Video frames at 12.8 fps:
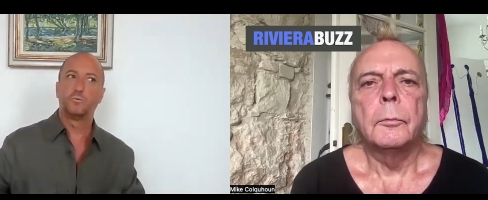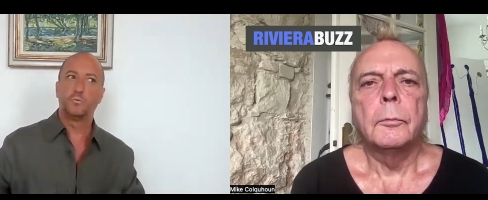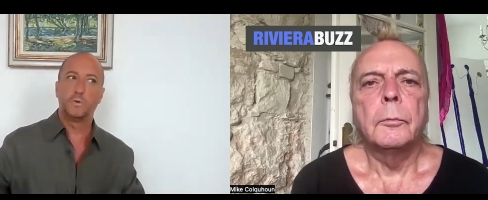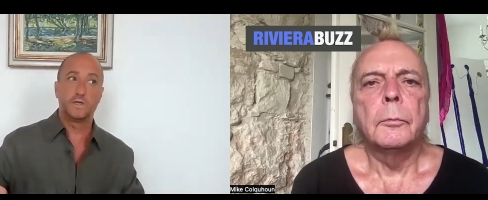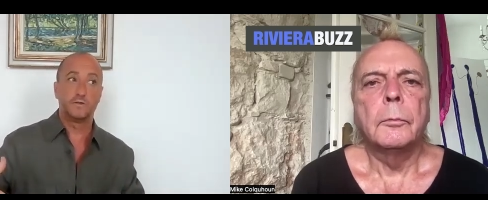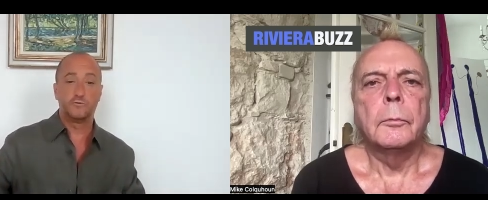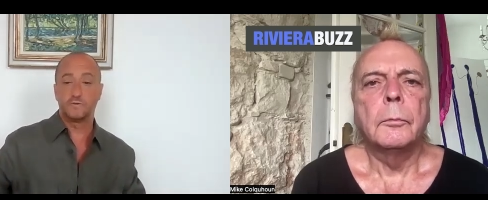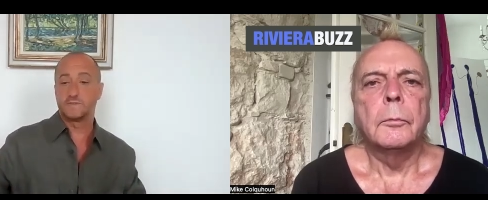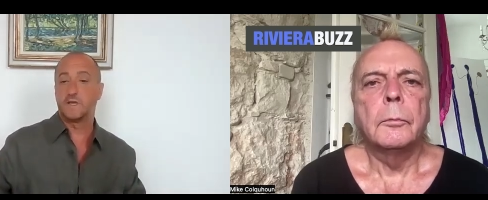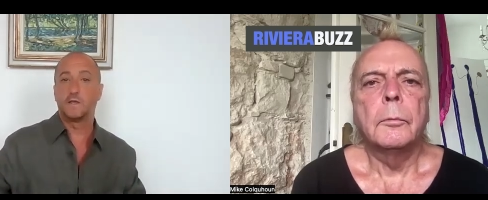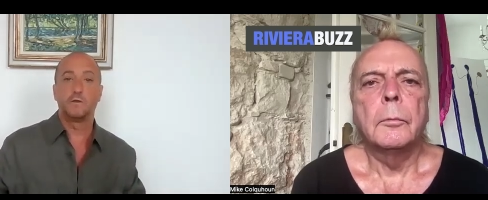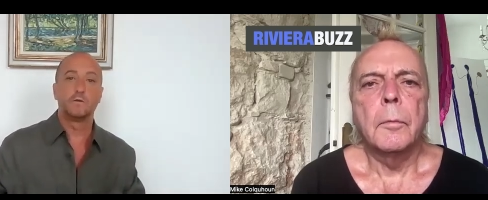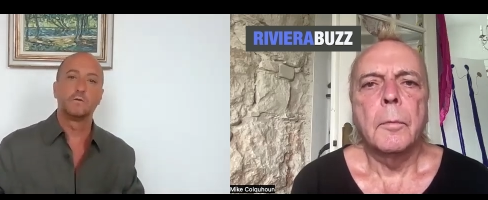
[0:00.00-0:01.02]
Speaker 1: we could just
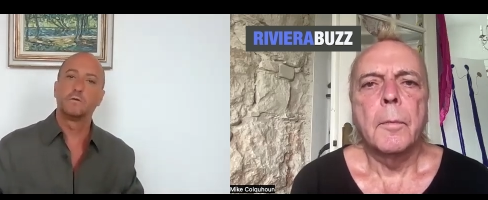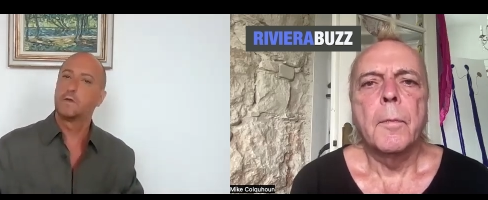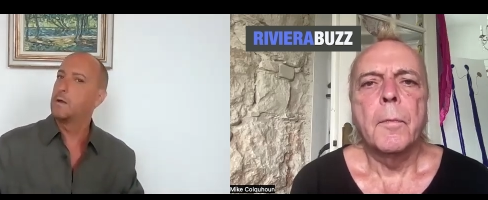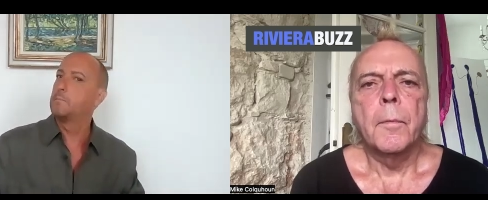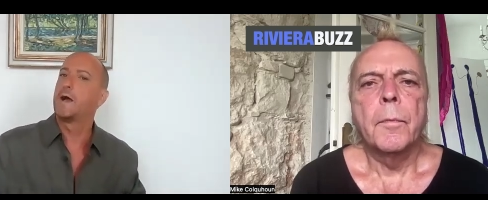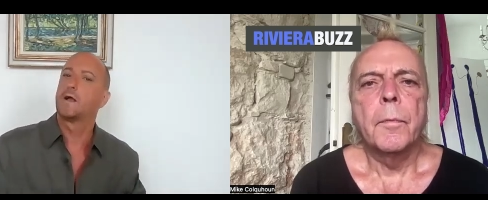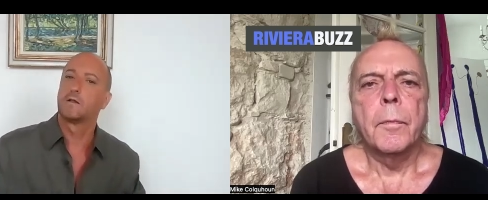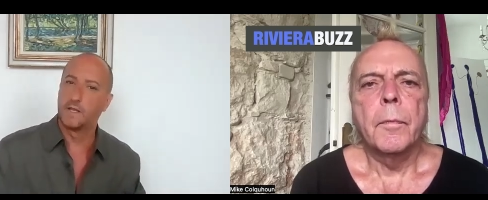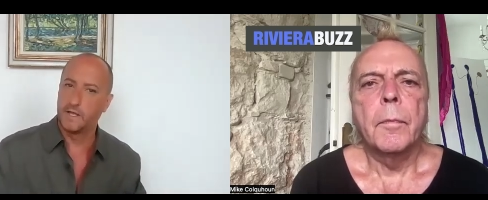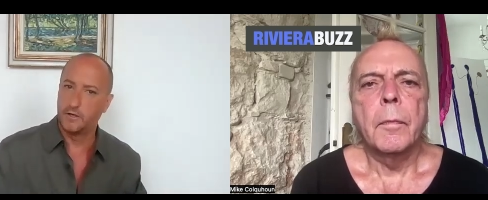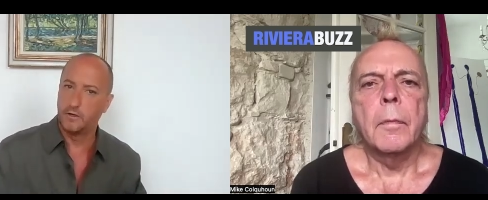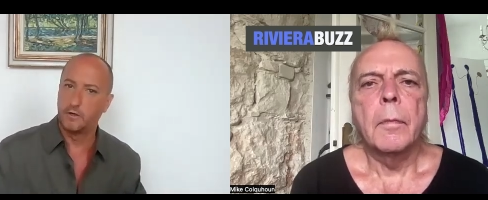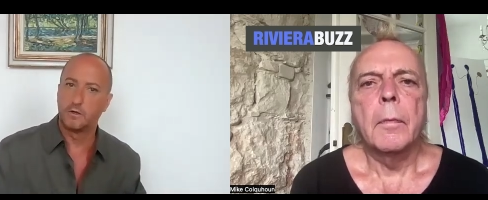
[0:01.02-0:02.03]
say come back
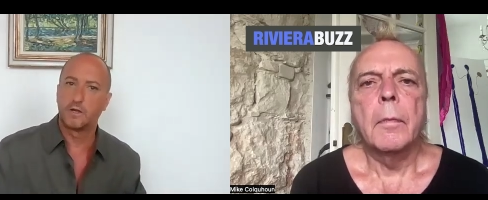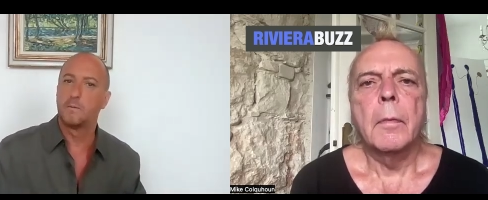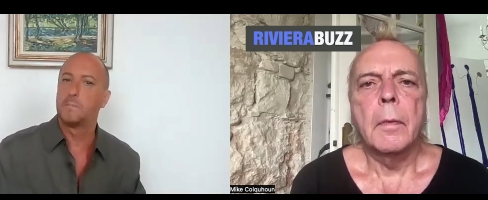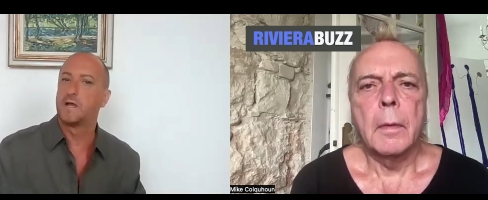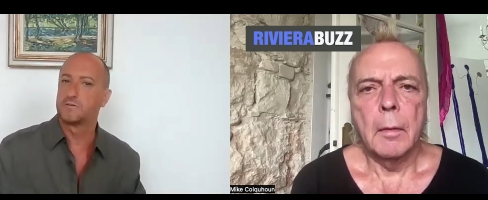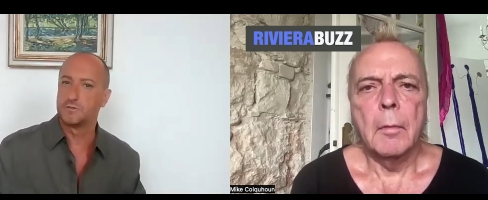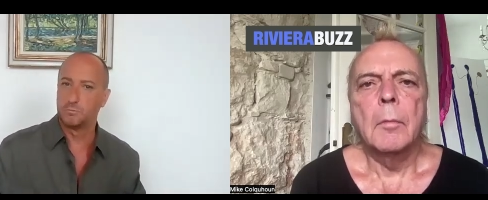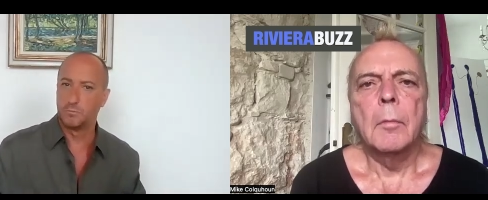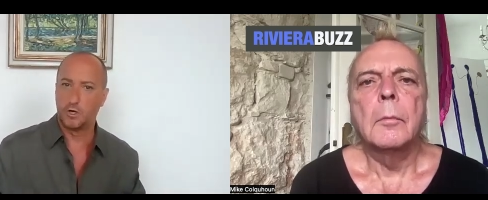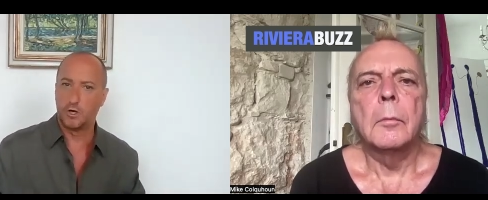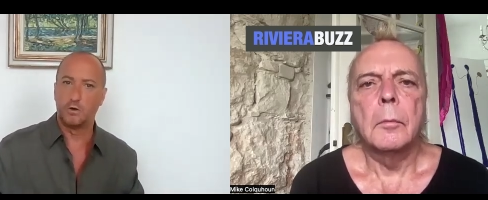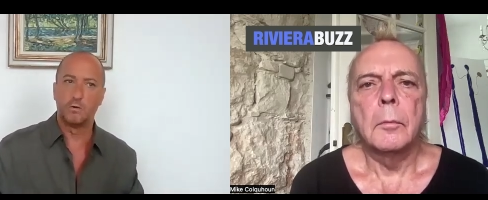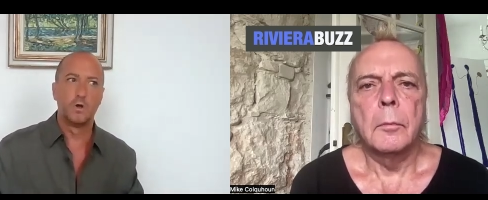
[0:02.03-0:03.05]
later, come back
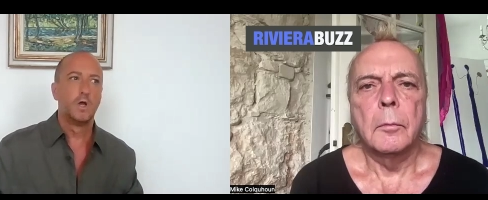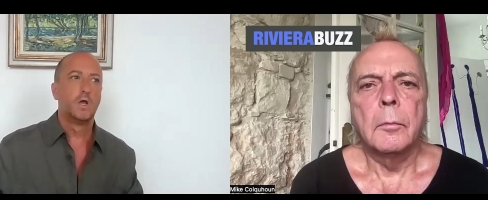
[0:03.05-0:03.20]
tomorrow,